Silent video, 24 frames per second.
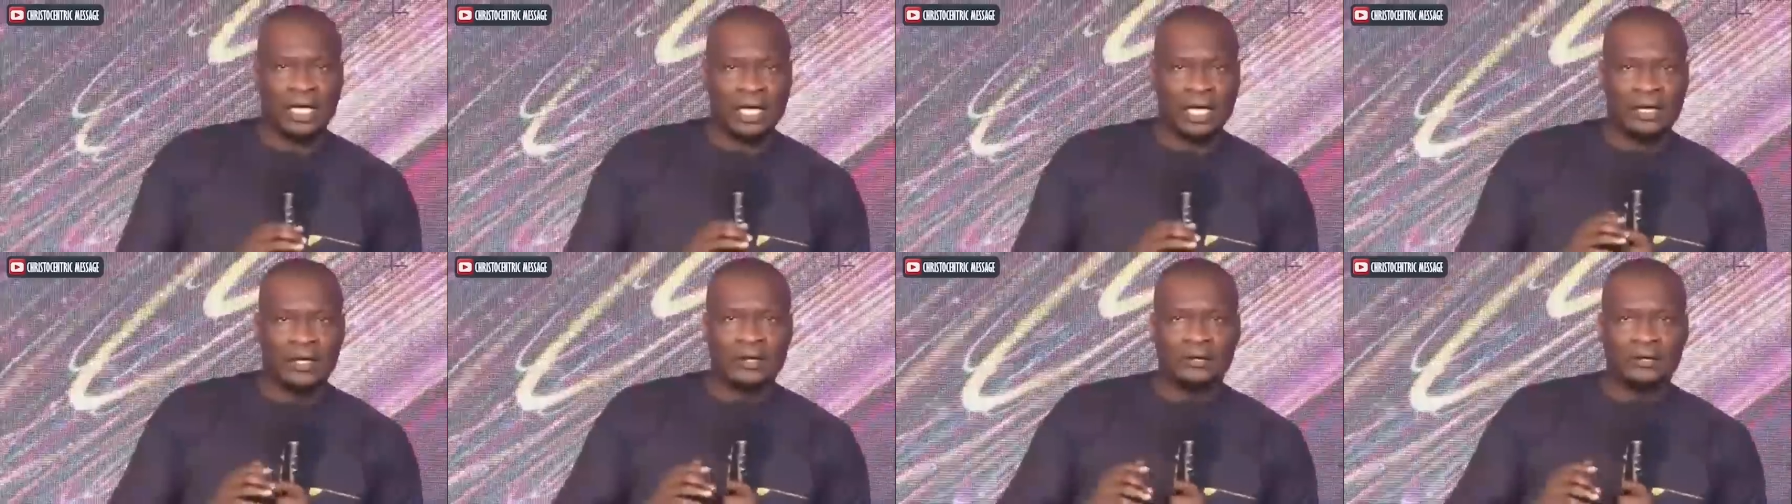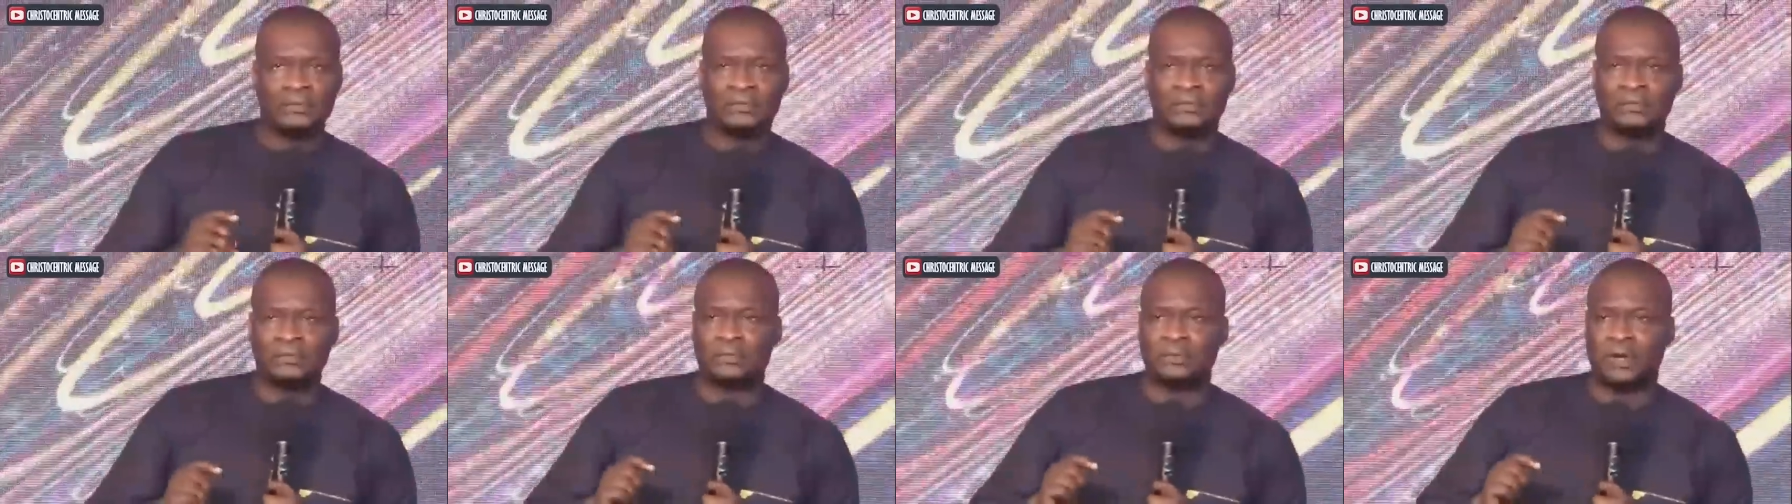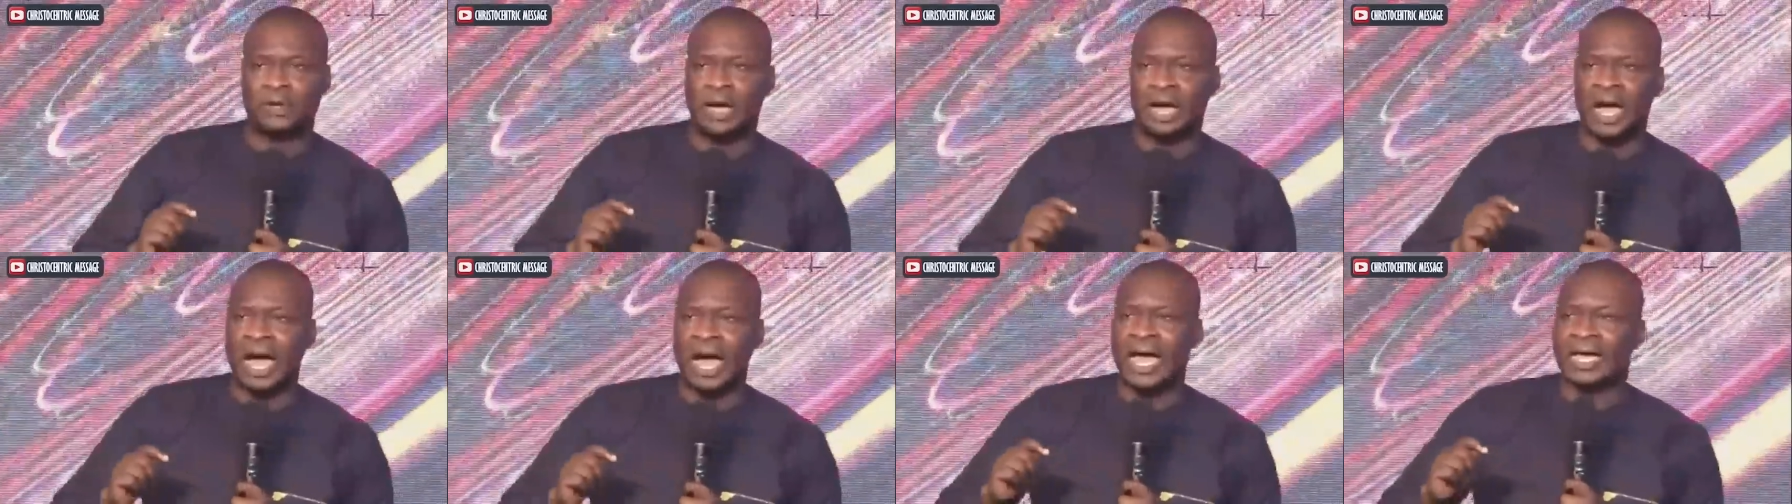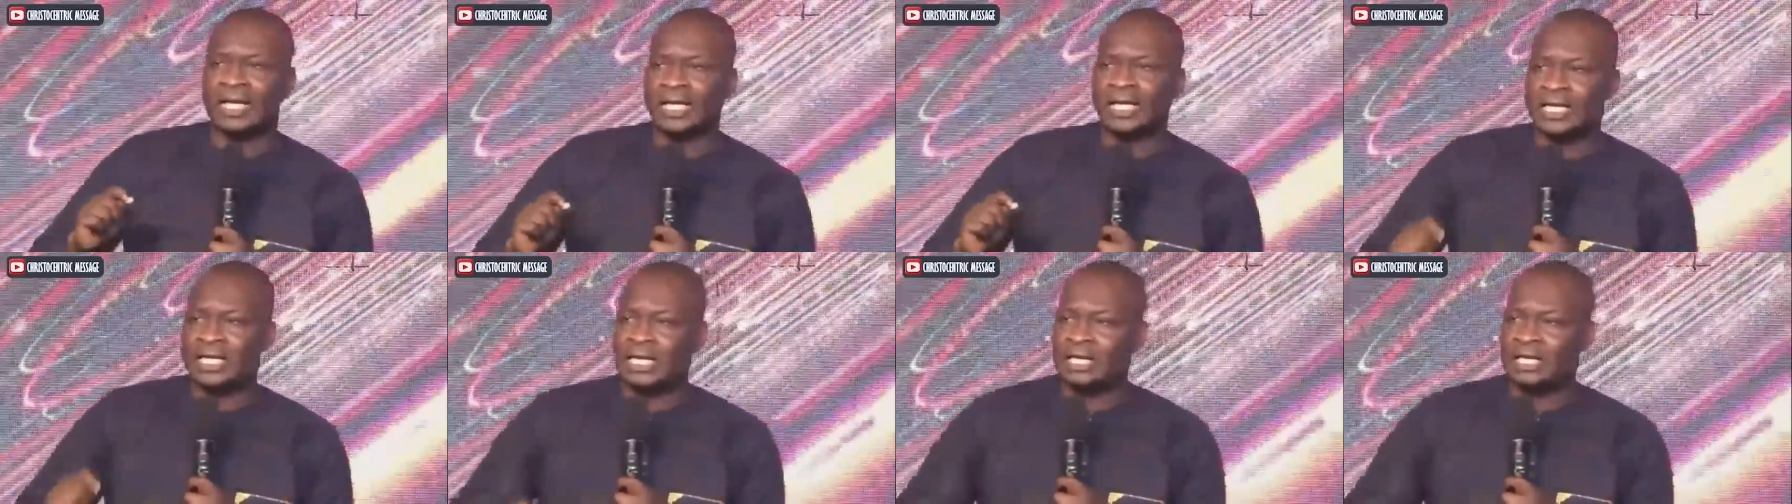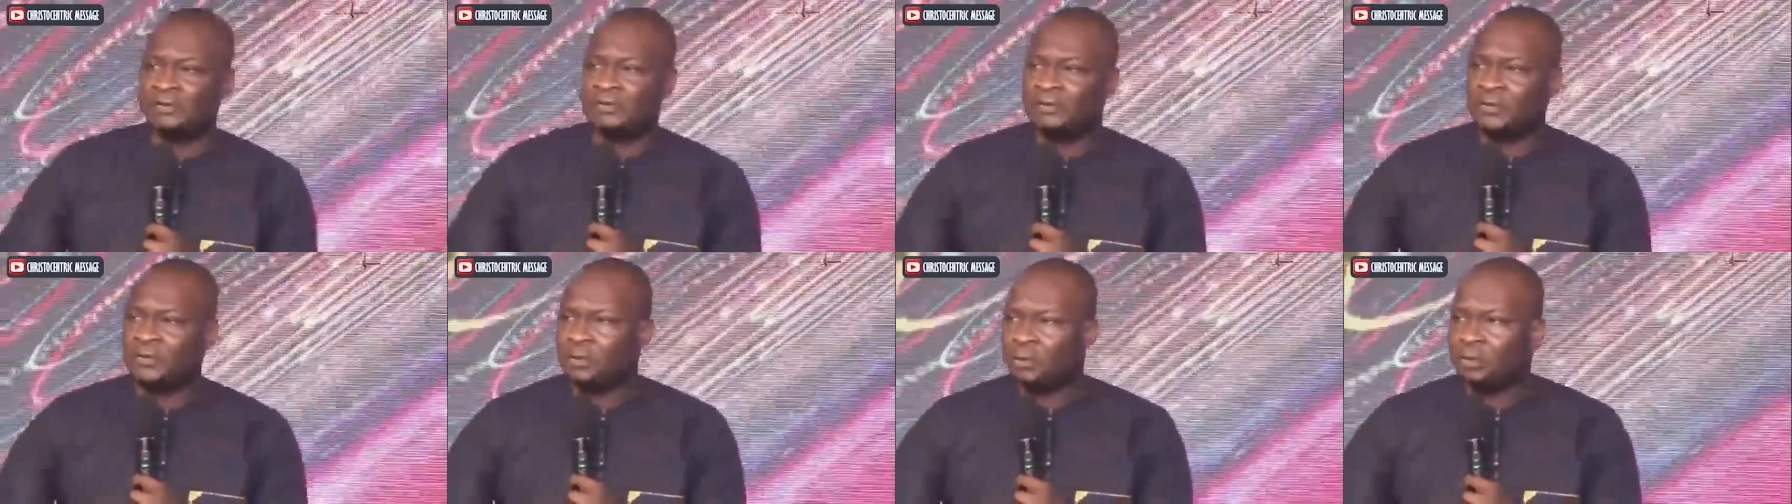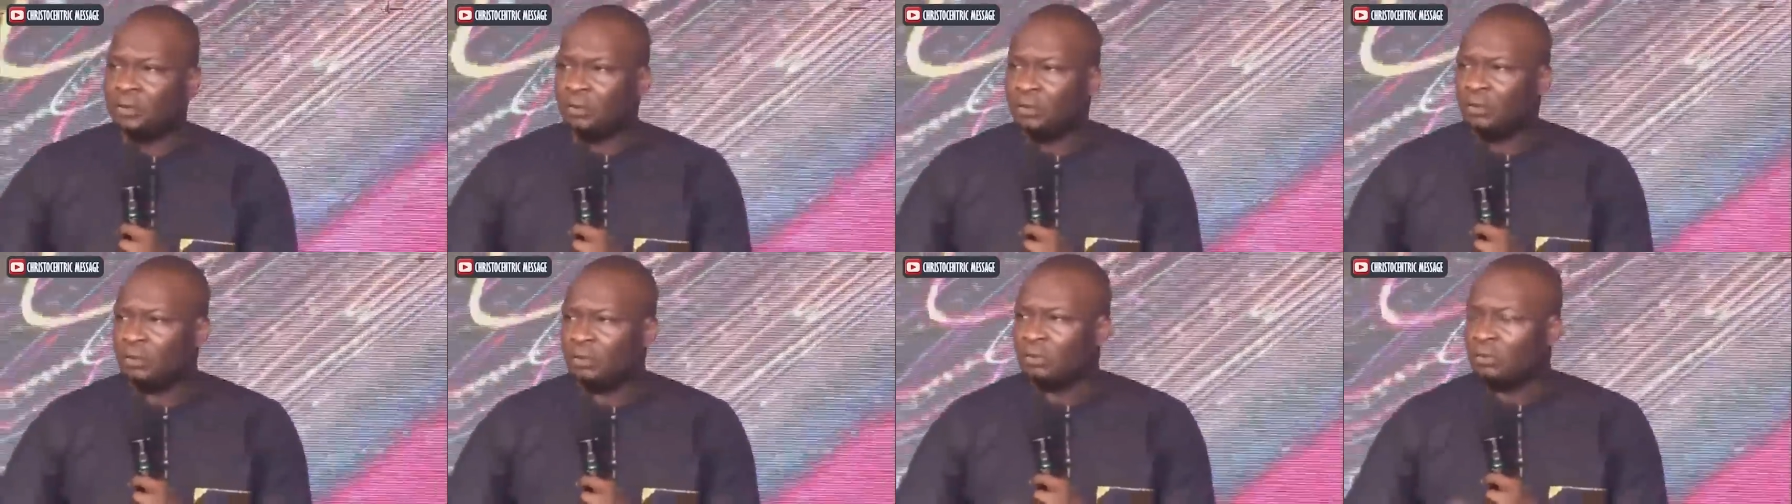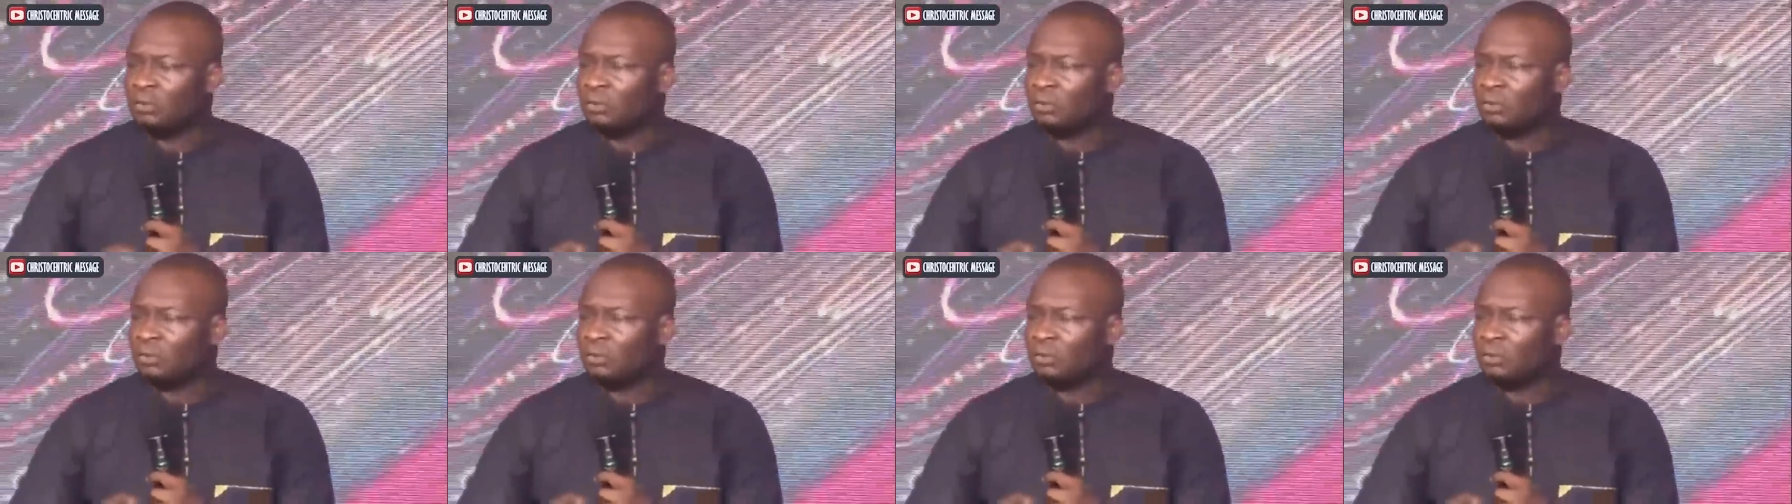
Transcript: If I give you